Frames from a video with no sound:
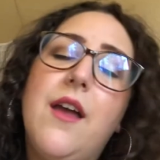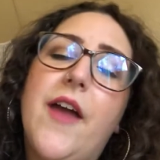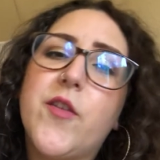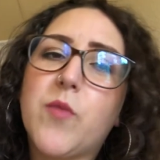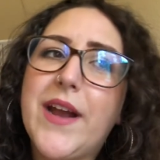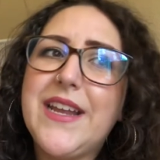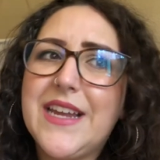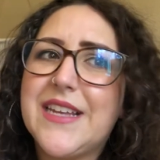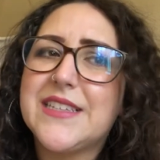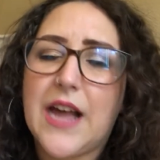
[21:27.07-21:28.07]
and the writing
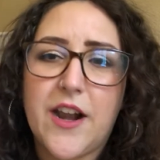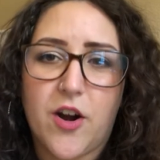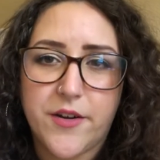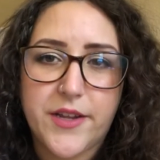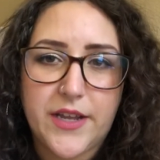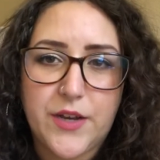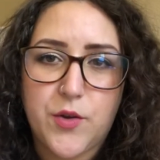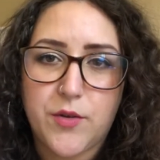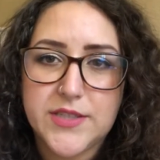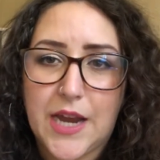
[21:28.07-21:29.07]
is kind of hard to get
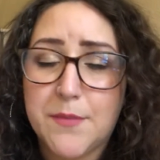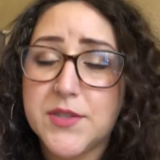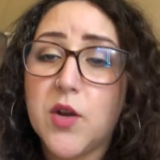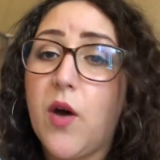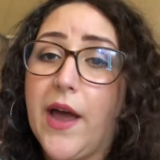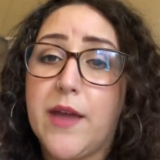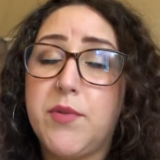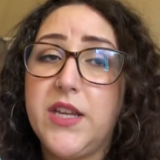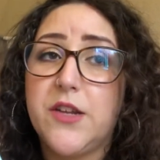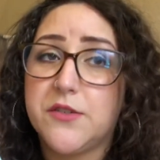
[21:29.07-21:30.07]
into at times so i
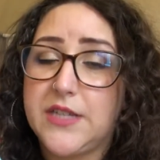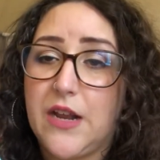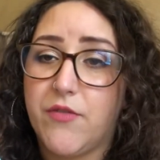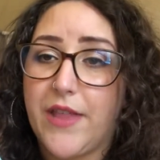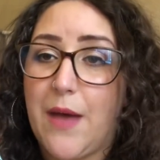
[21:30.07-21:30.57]
completely understand for